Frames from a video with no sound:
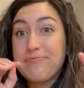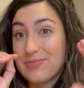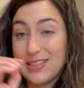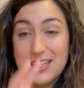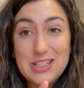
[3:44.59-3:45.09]

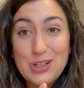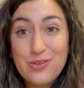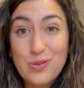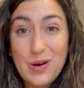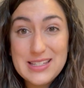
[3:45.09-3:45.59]
list your
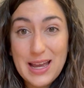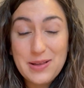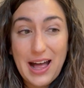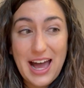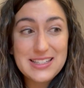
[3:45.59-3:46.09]
for one-time
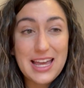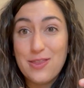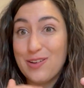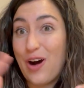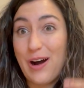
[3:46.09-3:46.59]
class and
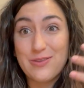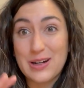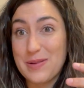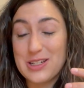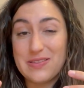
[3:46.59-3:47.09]
then offer it a
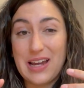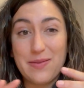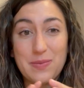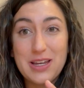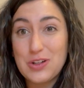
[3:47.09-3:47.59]
bunch of
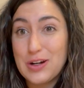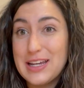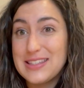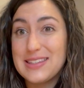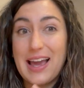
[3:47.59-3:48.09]
times. Make sure
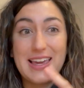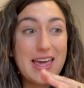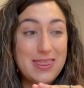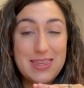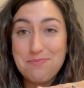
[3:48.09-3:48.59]
it's like
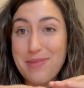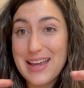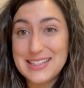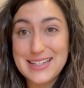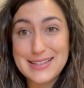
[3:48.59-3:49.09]
the
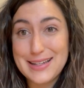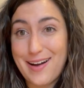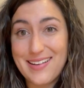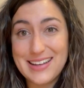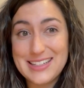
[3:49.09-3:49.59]
basics in
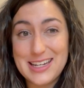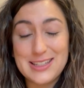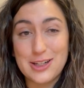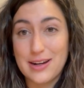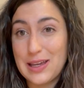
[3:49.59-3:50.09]
college,
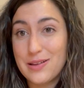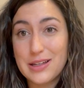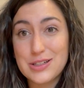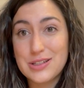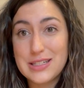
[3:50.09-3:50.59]
it's your
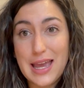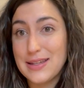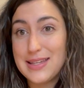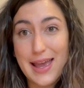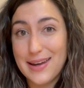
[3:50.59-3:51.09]
English
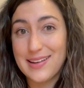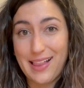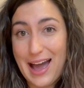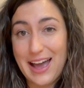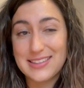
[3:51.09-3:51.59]
1010
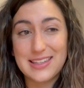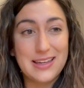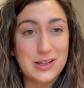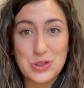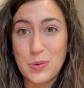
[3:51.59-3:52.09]
class,
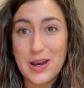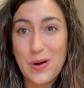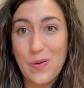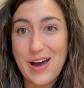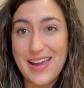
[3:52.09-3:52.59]
English
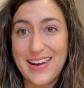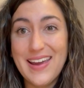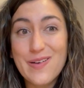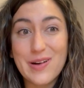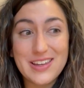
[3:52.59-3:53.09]
101,
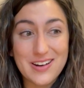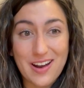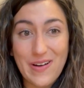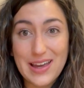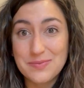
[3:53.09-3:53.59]
where you're
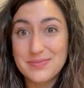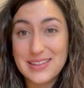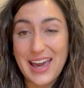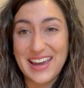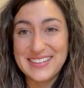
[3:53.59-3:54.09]
going,
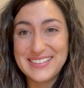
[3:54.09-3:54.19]
okay,